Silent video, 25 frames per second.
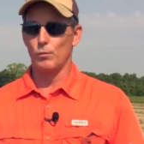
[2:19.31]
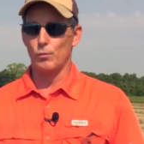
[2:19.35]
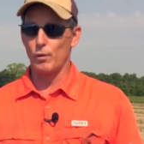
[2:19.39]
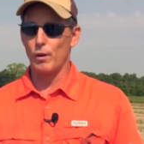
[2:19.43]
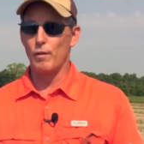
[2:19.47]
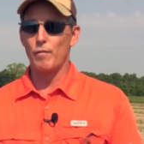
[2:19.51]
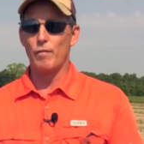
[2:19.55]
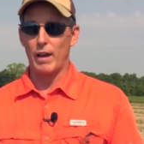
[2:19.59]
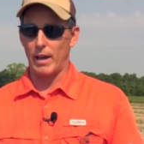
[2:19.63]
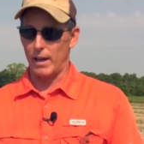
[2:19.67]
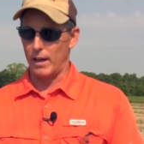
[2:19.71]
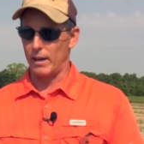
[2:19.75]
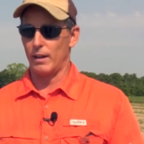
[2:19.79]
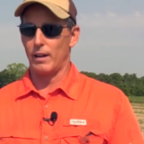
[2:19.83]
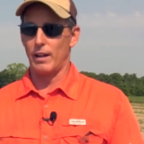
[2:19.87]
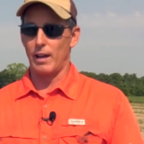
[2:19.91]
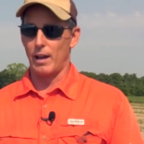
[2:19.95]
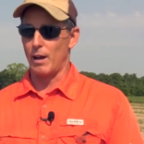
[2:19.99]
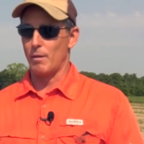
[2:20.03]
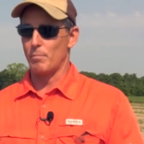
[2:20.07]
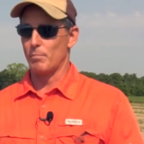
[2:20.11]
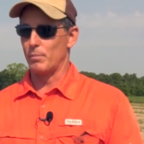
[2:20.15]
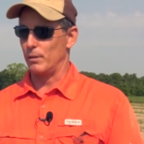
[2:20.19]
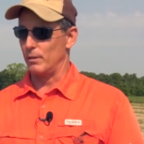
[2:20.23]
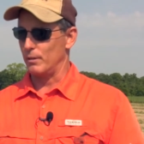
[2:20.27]
We've had it
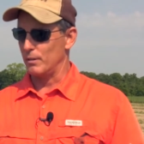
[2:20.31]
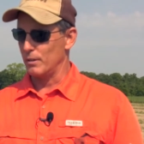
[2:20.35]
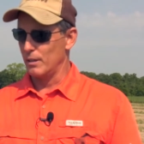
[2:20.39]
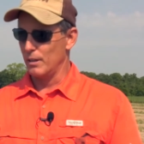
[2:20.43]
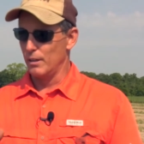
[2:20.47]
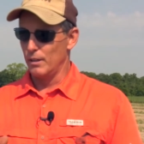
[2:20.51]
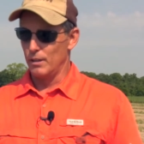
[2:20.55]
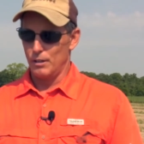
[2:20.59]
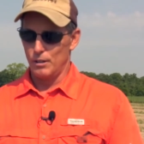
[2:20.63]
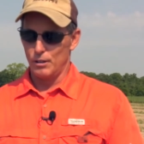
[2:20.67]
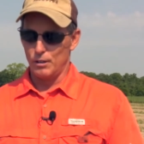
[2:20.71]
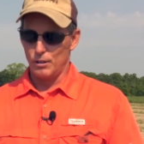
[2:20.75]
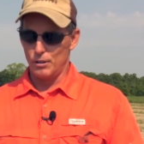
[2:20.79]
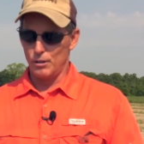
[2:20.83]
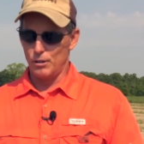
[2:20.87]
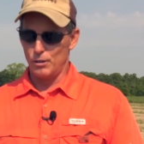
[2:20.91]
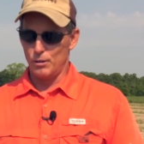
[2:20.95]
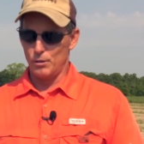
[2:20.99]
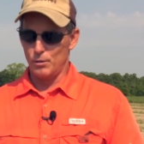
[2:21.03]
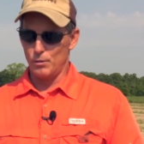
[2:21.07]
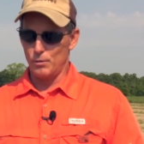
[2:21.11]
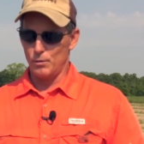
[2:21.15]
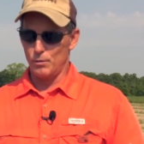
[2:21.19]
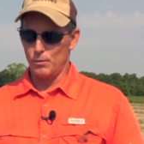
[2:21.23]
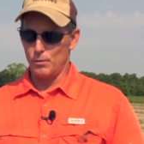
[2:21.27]
happen.
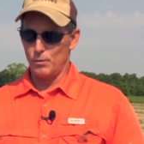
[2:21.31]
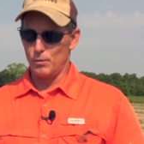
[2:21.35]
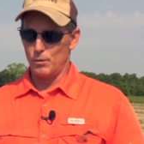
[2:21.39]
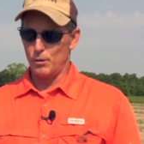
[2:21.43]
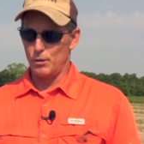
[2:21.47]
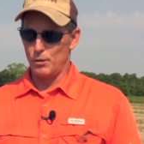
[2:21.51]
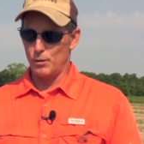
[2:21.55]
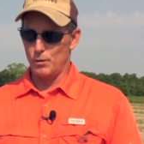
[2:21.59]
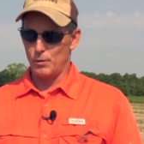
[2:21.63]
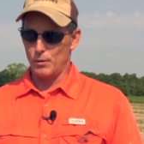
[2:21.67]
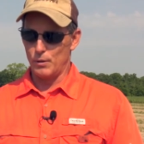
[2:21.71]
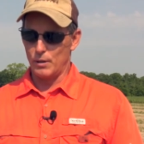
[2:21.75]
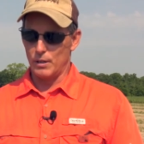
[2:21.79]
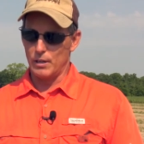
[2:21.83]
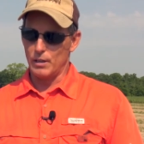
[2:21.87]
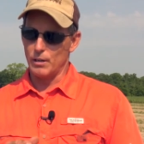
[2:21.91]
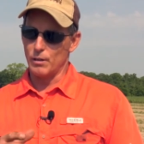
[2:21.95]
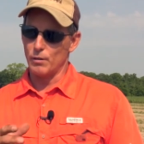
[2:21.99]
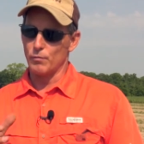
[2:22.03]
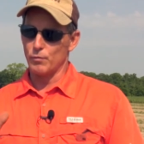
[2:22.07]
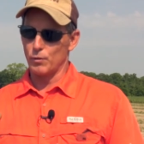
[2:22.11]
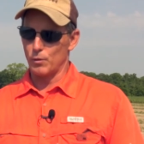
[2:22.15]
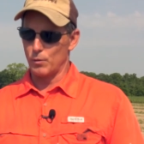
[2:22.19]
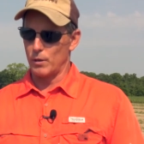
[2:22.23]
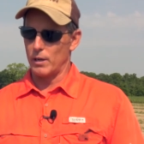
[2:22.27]
You, you
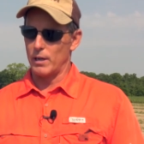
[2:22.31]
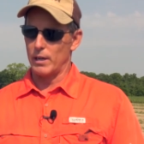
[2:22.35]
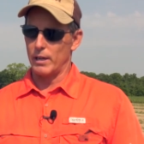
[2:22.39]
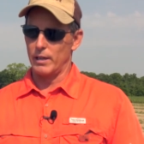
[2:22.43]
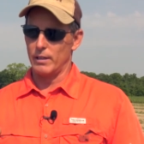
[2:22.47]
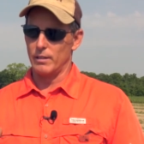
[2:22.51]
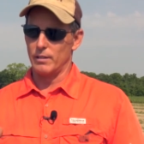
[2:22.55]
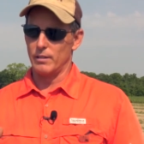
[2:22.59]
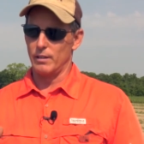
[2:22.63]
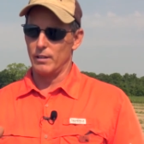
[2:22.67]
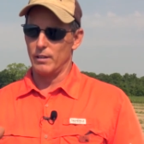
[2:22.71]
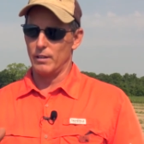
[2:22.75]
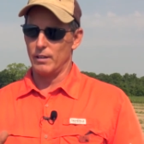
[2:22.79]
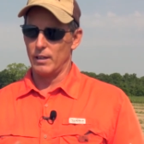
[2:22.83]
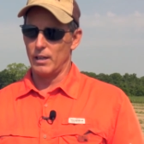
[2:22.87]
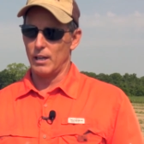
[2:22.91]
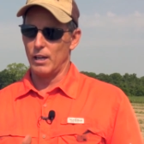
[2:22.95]
get a variety